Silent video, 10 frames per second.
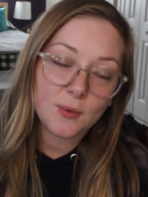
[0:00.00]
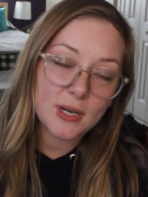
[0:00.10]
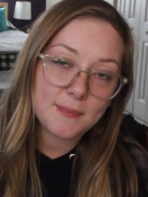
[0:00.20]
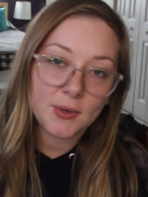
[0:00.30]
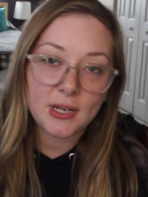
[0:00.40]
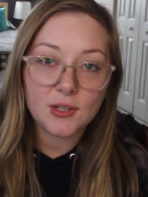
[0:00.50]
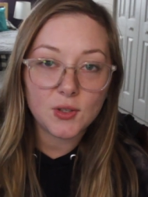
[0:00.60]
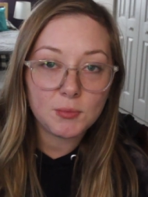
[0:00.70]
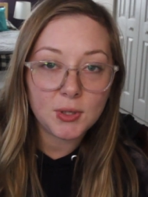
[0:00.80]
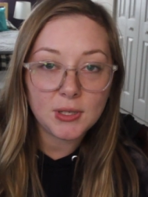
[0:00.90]
when I put out
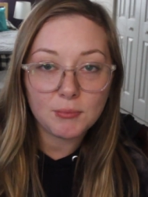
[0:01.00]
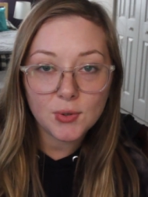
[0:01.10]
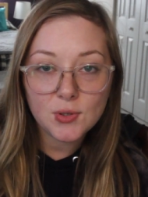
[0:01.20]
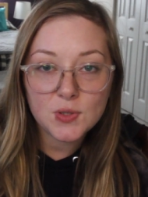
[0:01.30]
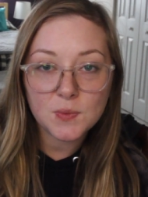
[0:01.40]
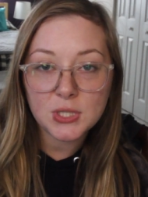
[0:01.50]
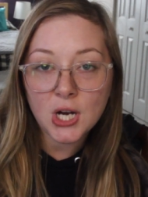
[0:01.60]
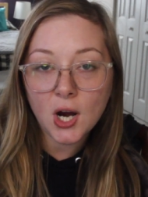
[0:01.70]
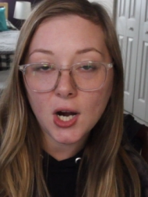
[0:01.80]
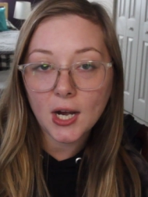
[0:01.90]
new Beauty and Brews, which
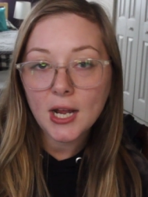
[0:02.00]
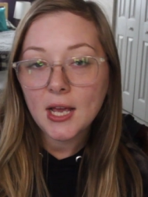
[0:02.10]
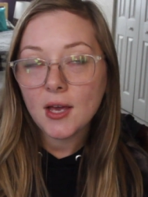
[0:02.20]
are